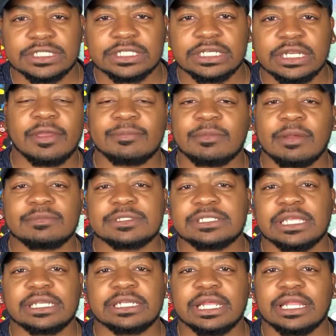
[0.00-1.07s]
If I'm not
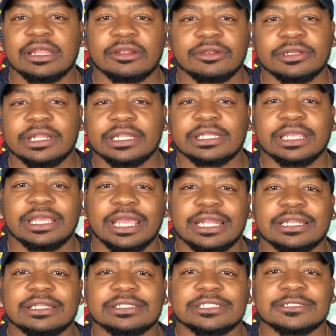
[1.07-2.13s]
mistaken, I heard that they had
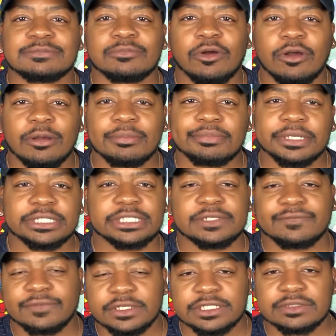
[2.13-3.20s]
a small budget
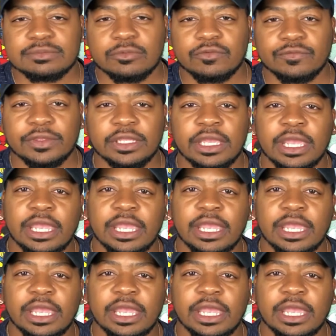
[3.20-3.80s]
for this movie,